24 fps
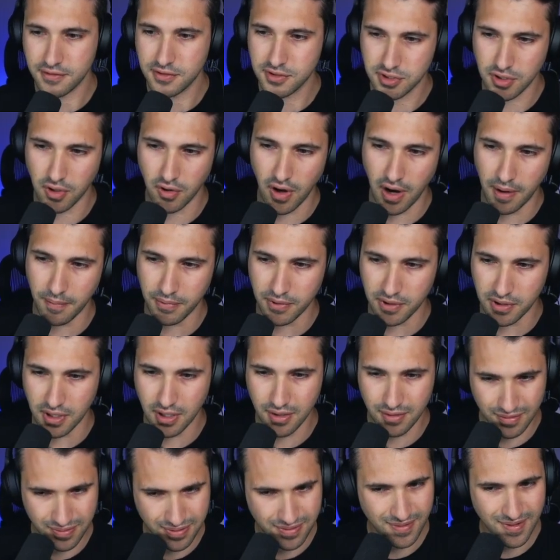So I'm...
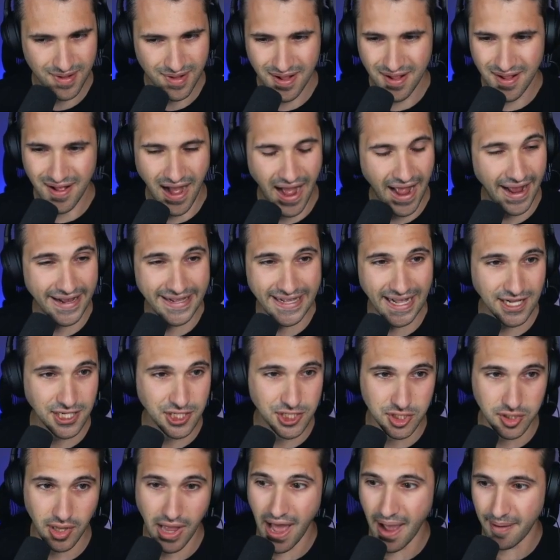I get
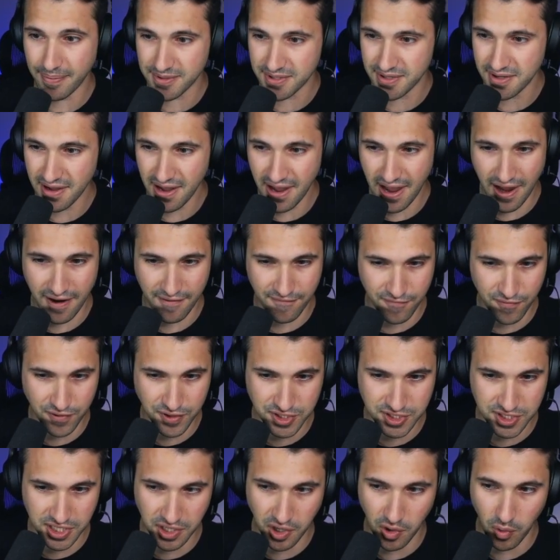slapped. Every
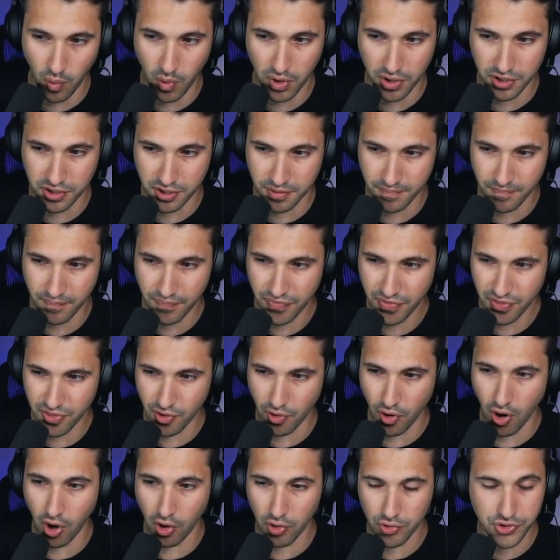single one of them. They're
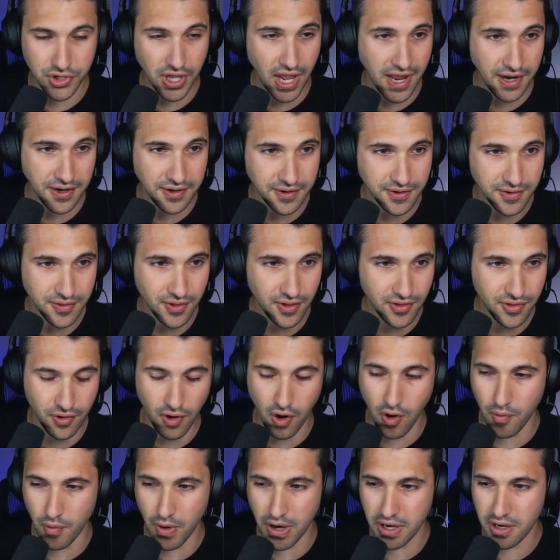all dead. They're
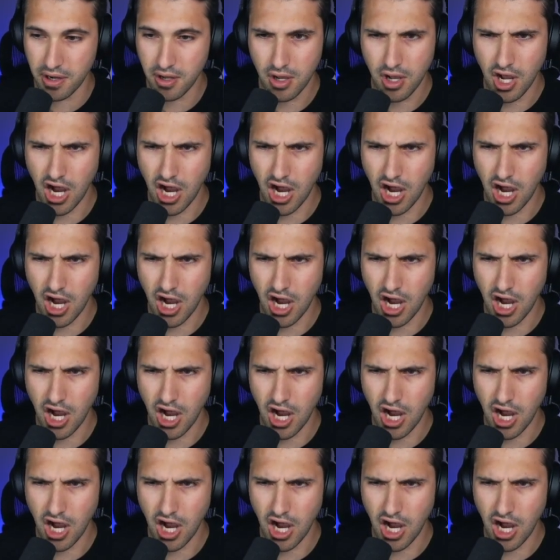all right.